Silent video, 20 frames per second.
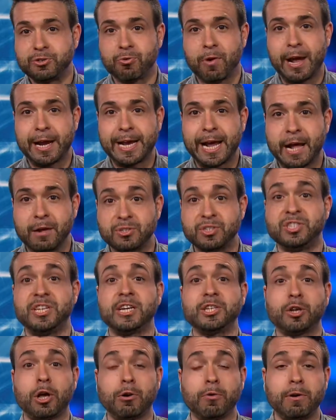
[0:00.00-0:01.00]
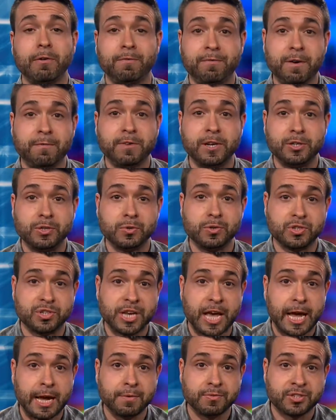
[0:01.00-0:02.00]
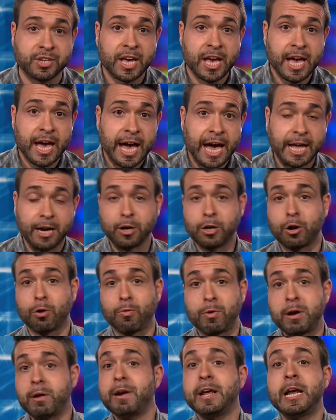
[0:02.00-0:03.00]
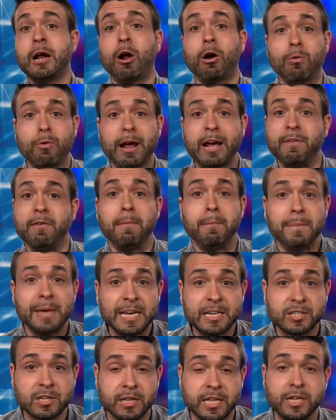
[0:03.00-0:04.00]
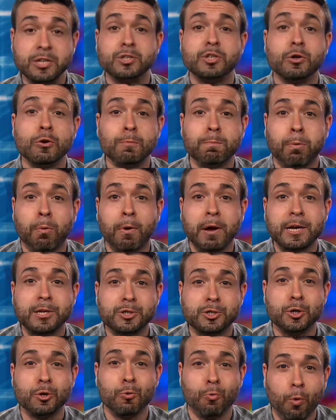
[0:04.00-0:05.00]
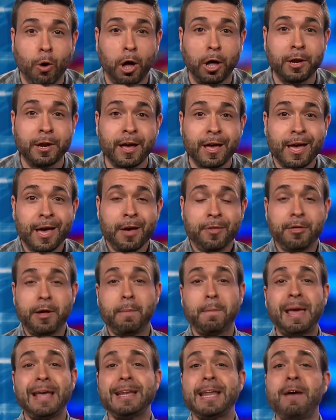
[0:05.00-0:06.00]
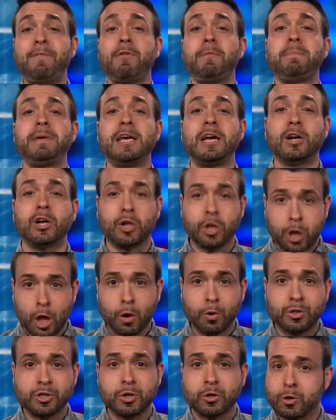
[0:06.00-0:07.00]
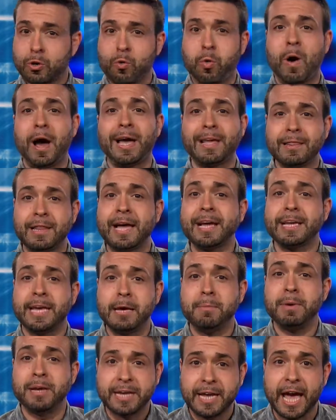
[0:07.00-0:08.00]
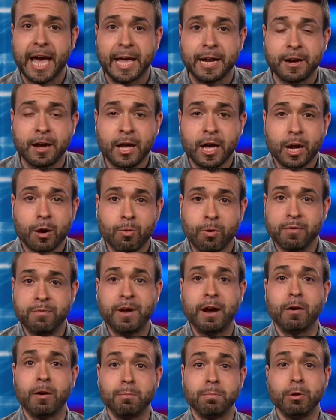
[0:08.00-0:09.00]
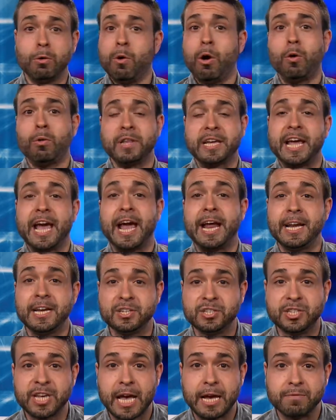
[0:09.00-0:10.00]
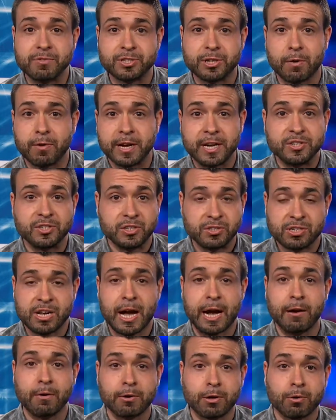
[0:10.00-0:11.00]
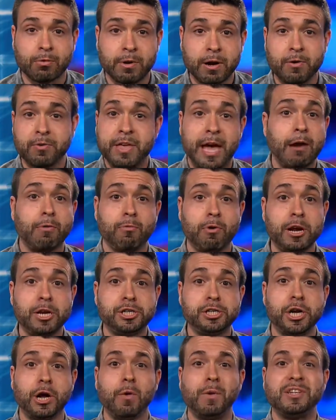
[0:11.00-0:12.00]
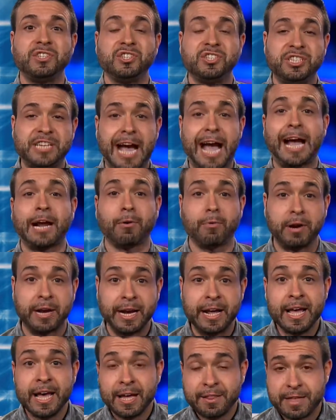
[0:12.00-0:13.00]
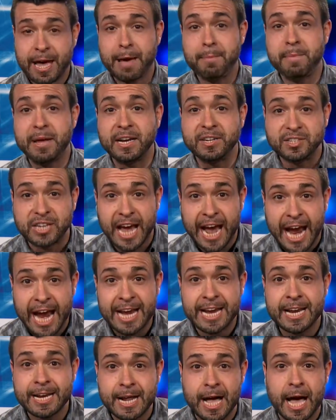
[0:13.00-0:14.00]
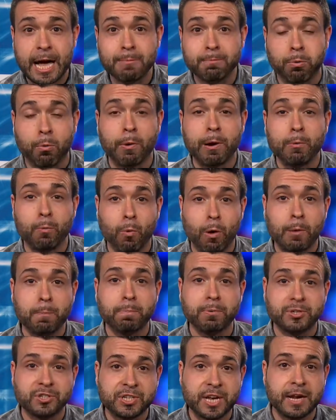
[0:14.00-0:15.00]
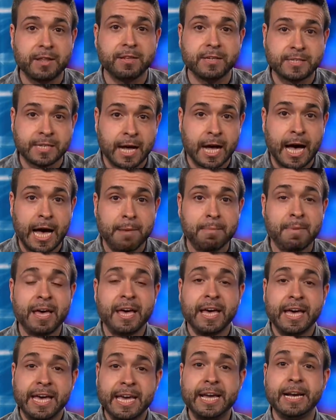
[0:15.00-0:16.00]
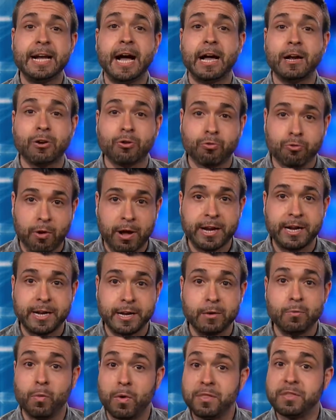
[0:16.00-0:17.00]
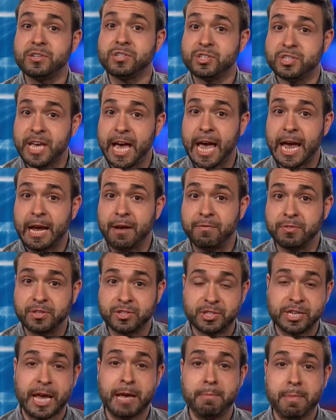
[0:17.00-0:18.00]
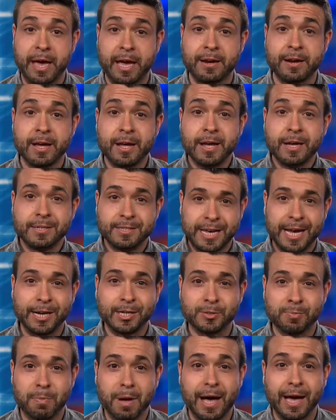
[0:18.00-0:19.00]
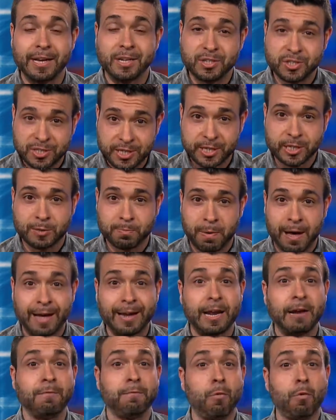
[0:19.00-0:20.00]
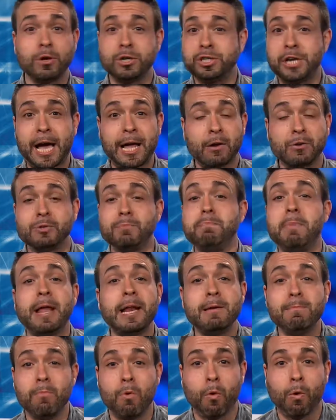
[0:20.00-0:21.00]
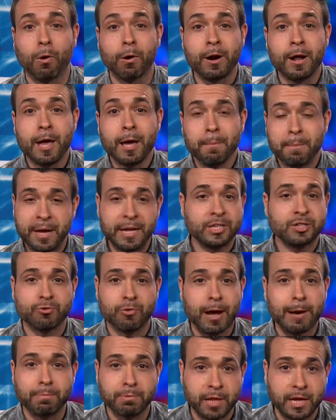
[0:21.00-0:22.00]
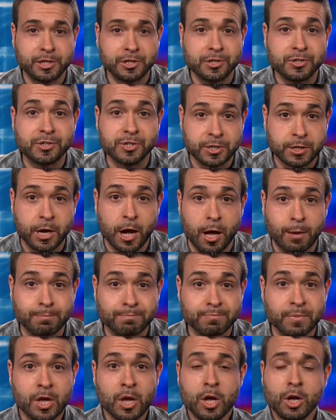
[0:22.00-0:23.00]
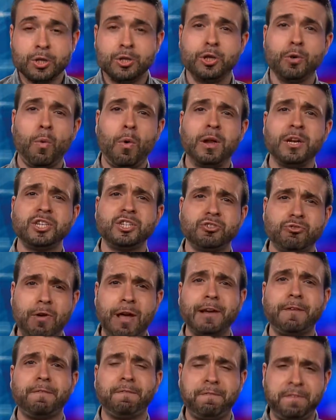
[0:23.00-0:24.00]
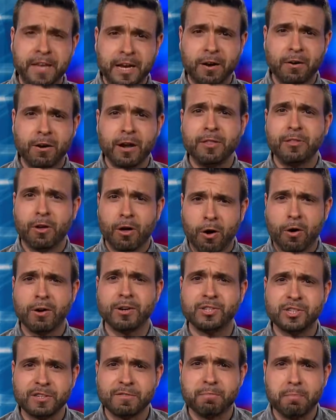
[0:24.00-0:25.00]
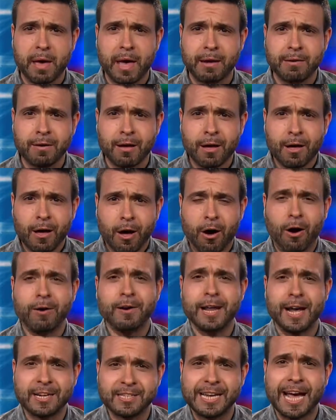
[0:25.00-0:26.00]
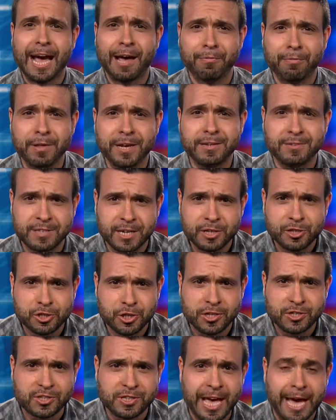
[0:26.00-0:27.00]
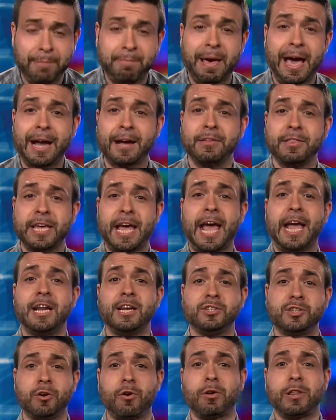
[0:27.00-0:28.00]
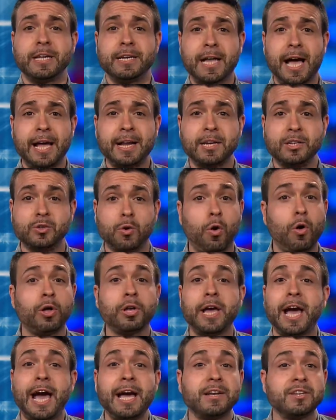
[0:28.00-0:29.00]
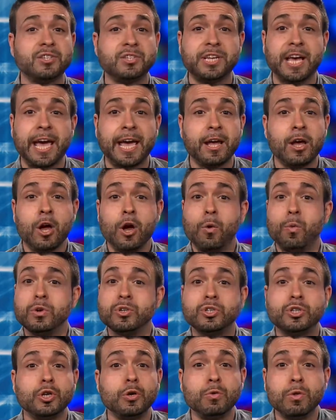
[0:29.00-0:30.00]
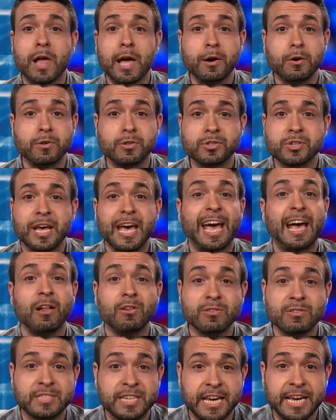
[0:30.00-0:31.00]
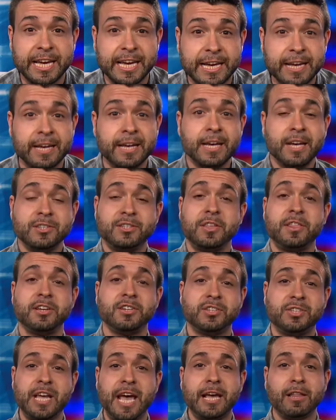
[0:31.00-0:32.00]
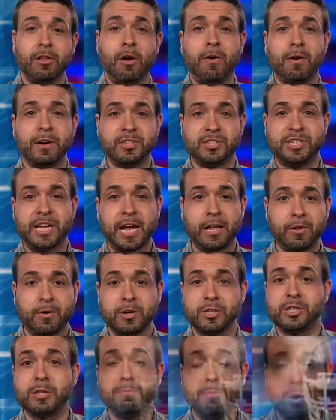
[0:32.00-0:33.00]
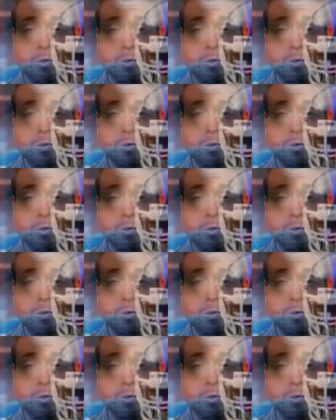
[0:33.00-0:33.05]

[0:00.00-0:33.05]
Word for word: strikeouts, 652 saves, and a career ERA of a measly 2.21. There may never be a closer quite like him again. Rivera blew only 80 saves during his entire career. That ratio is staggering. That means 89.1% of the time he got credited with a save. The Sandman takes my sixth spot and foreshadows many more pinstripe legends to come. Do you want to strike fear in the hearts of men, our next athlete did just that. Back in the 80s and early 90s, all you had to say was two letters, LT. To this day, Lawrence Taylor is the